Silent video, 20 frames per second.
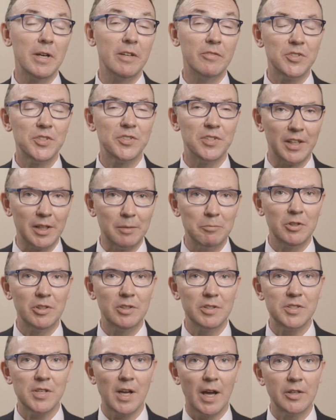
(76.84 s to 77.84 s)
bit of stigma
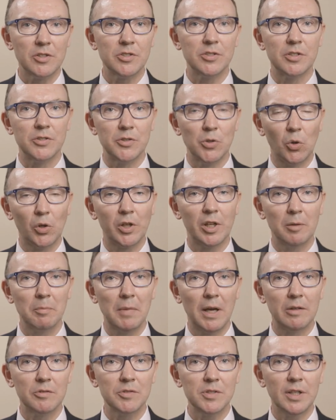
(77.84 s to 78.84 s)
attached to talking
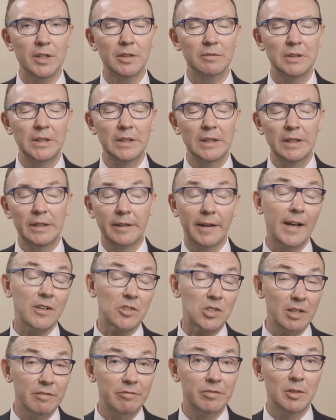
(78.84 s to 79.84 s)
about it. And
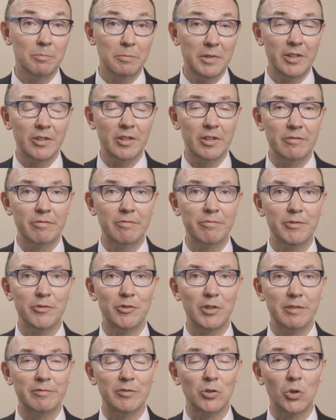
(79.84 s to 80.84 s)
actually for a period of
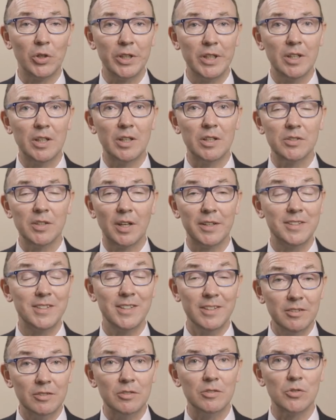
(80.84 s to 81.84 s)
3 or 4 years, I
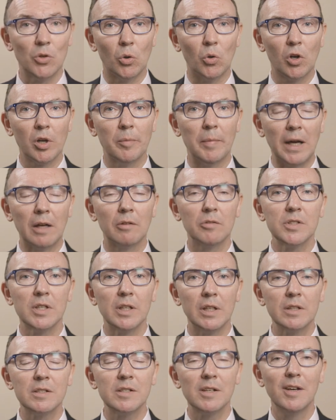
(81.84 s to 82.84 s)
didn't talk about
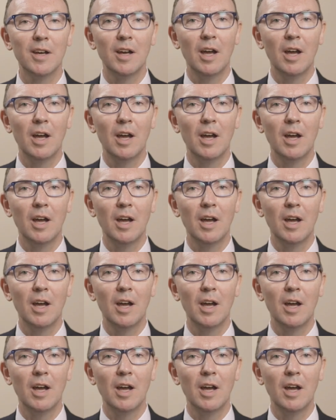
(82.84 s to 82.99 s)
it.